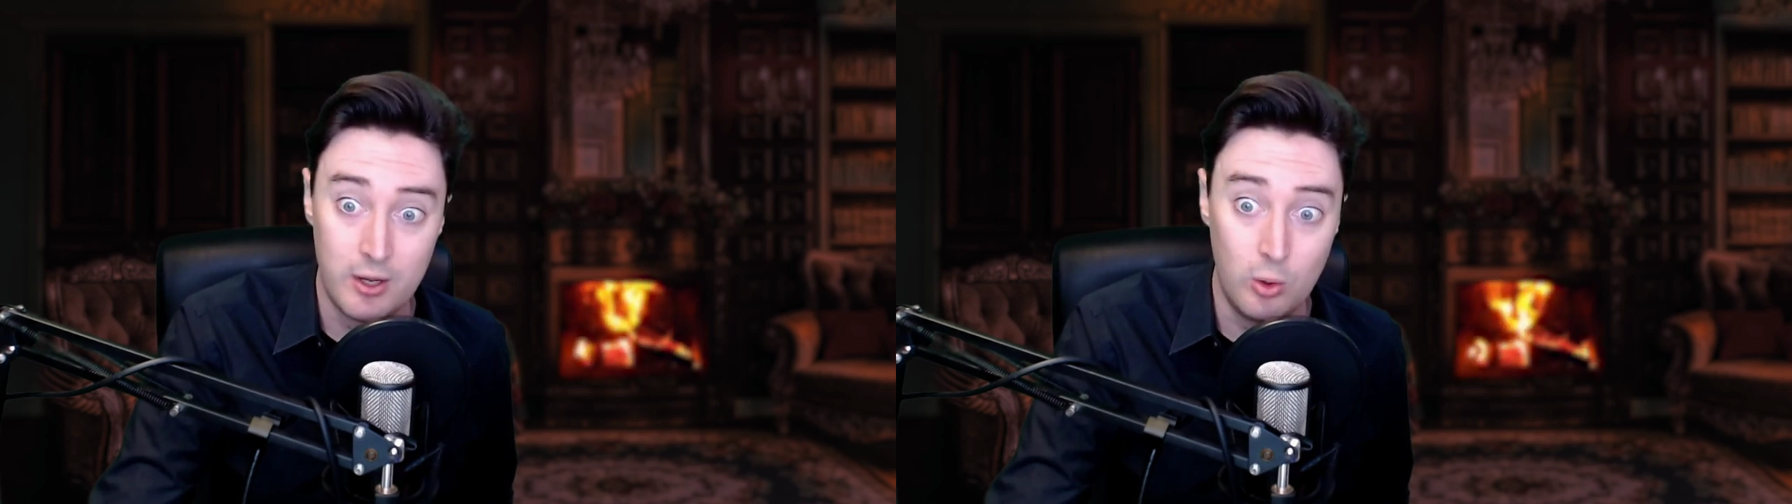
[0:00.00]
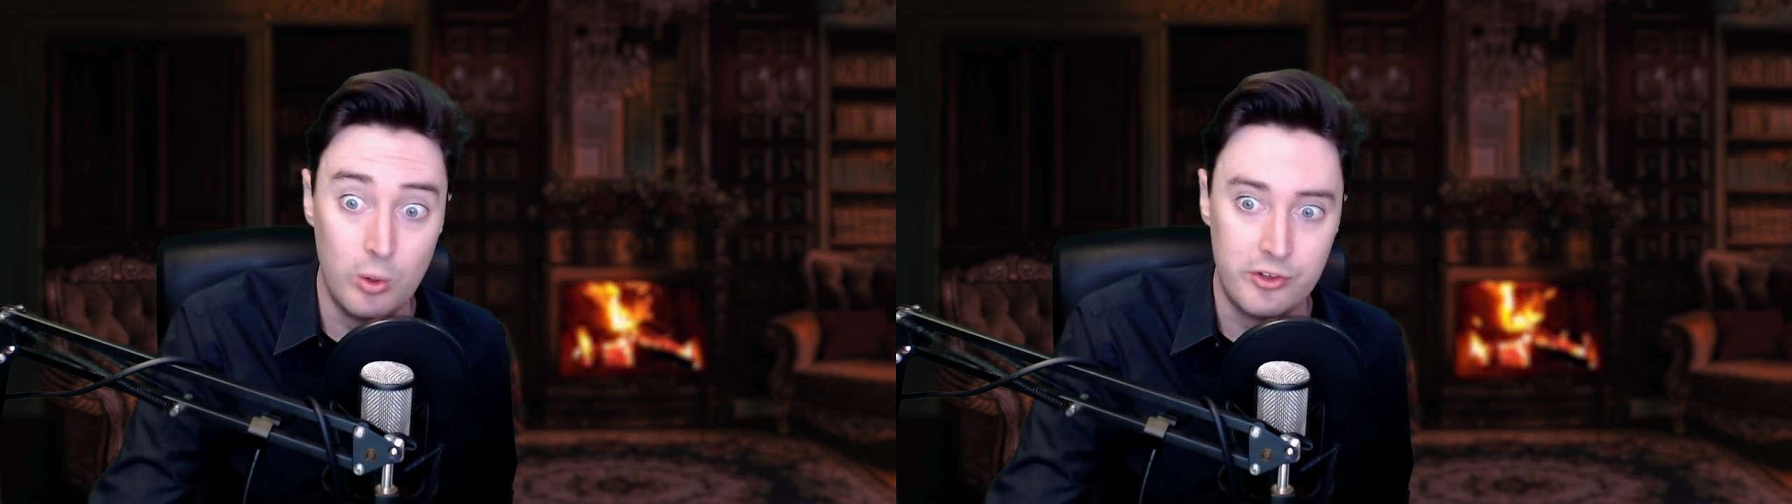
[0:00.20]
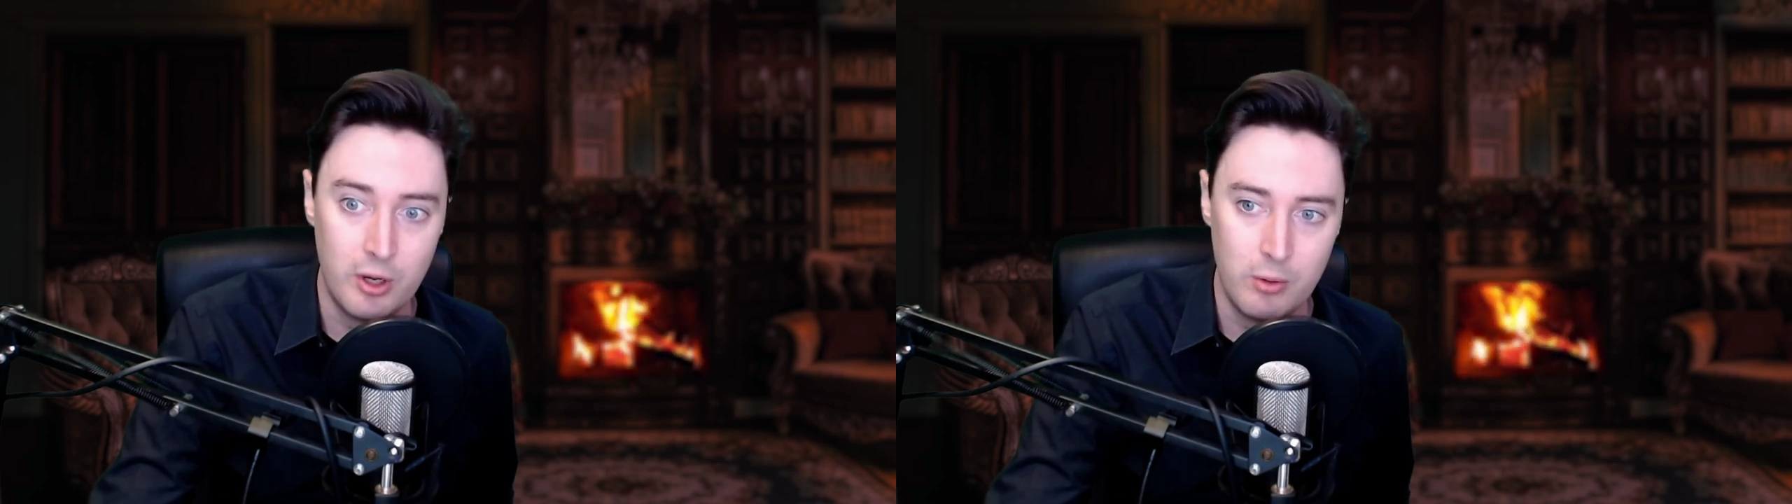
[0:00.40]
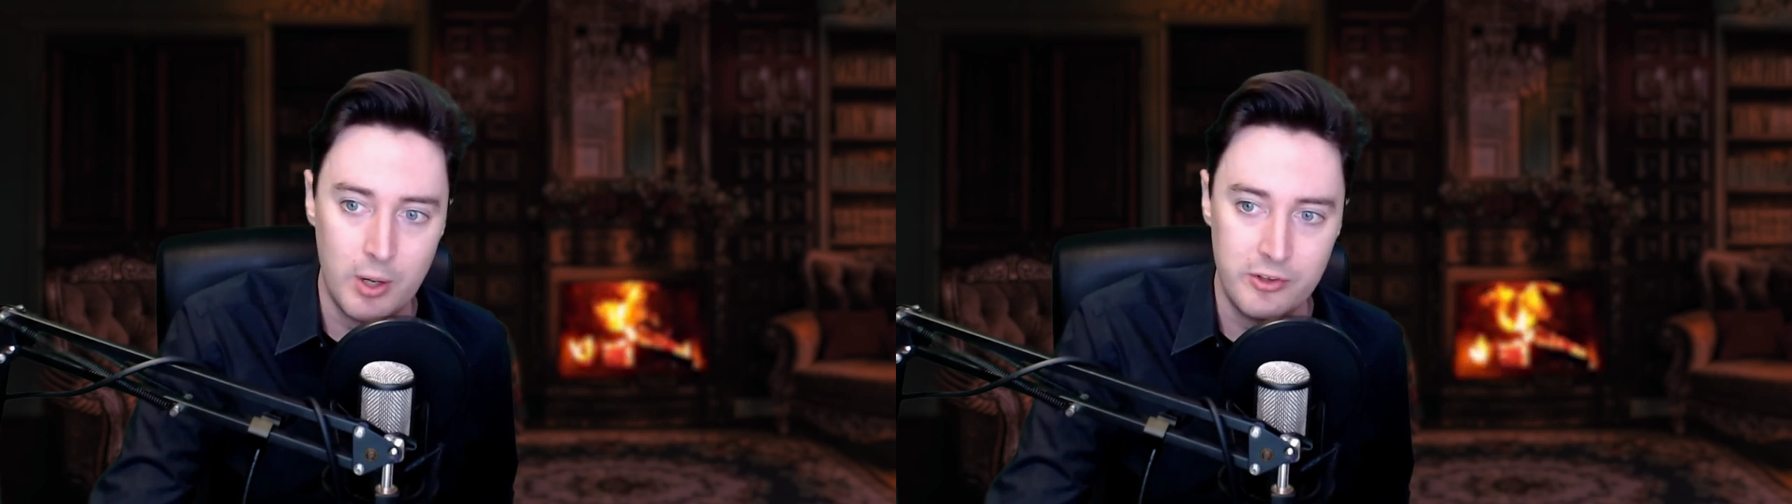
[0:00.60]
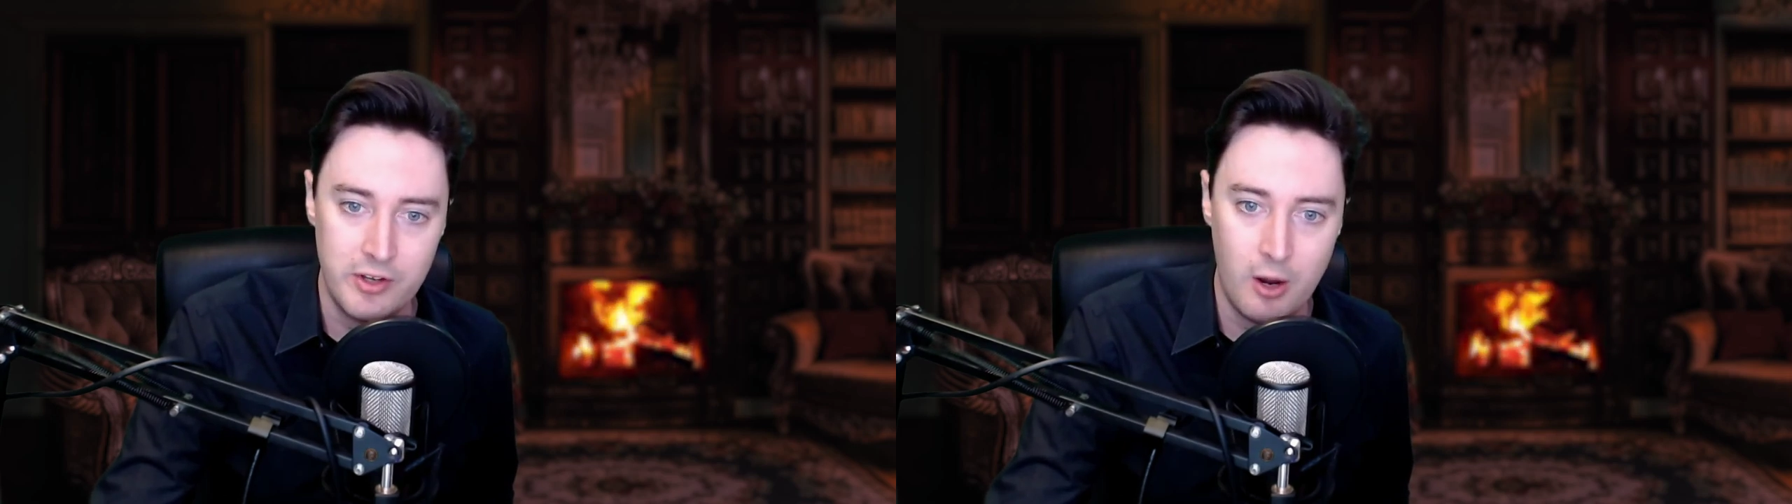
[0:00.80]
also rose
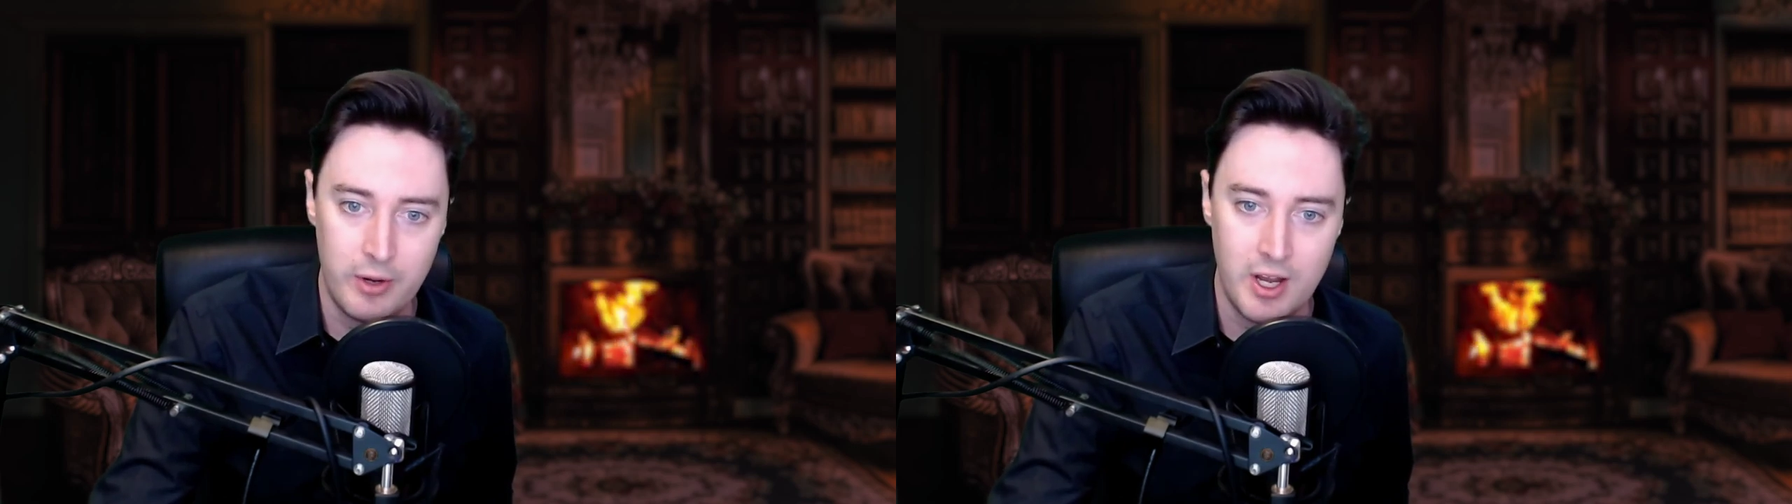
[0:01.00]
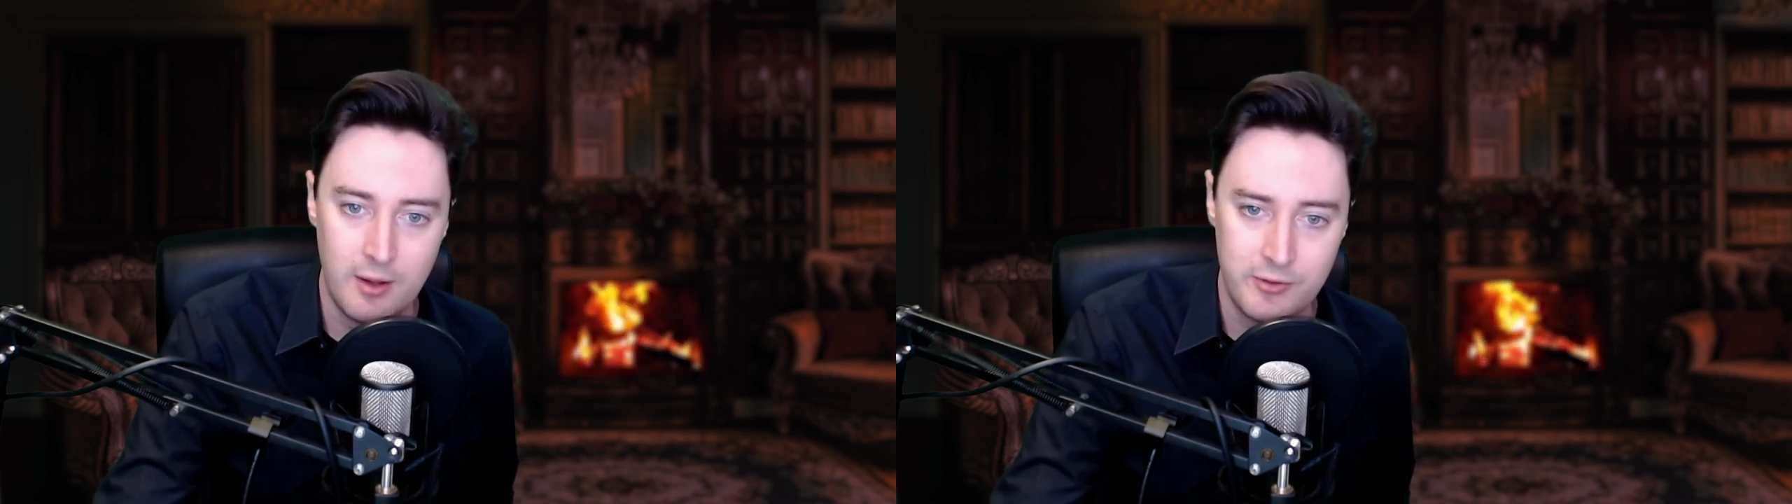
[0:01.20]
and hurried after